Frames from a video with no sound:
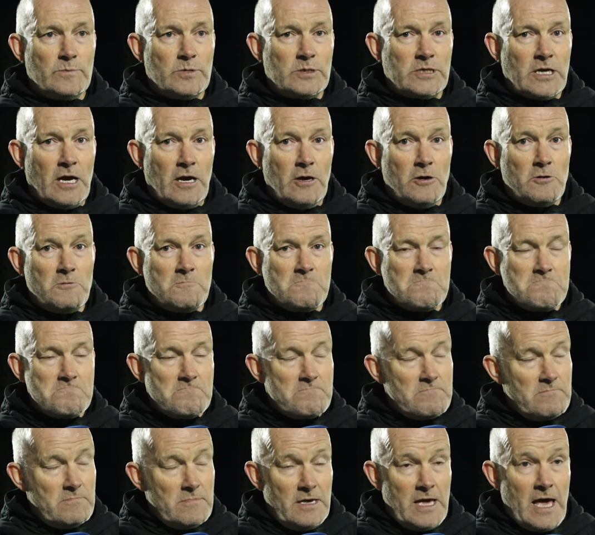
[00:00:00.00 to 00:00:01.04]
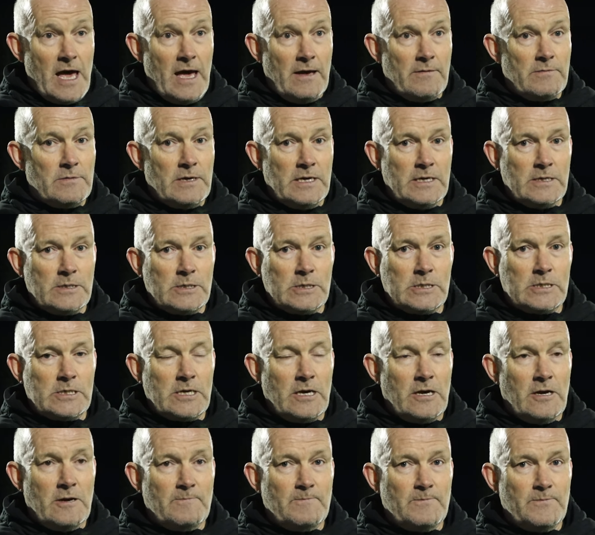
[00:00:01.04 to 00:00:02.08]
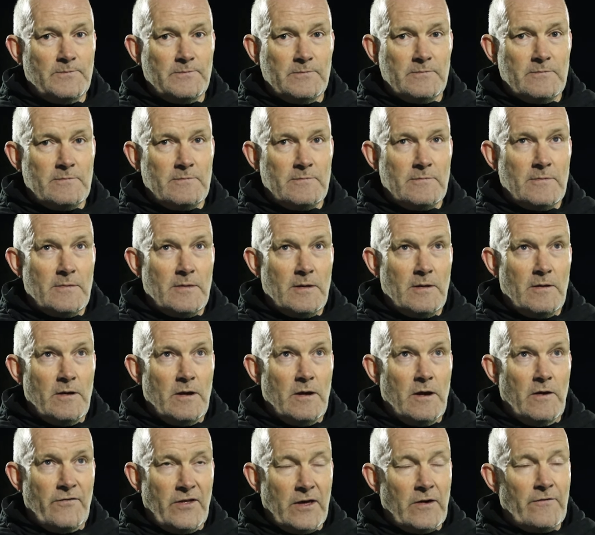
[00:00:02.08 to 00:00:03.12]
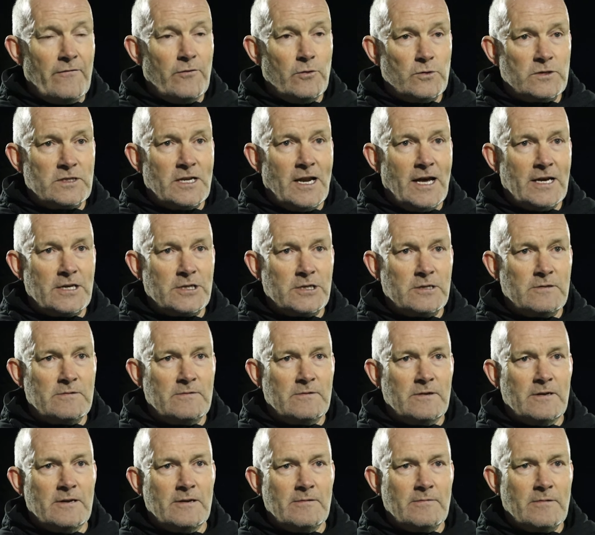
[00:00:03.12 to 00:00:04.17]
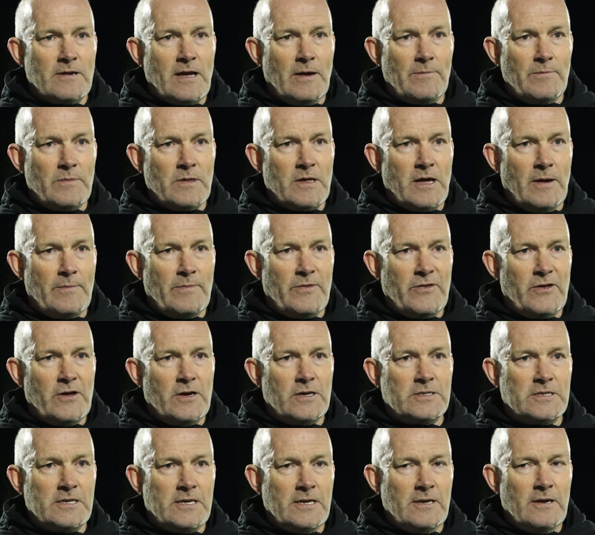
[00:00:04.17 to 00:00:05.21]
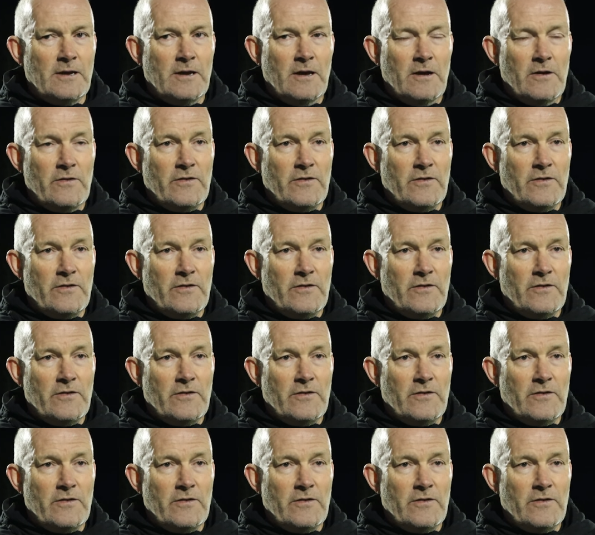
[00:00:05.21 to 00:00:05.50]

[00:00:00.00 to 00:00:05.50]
So, yeah, it's I think a full selection come Thursday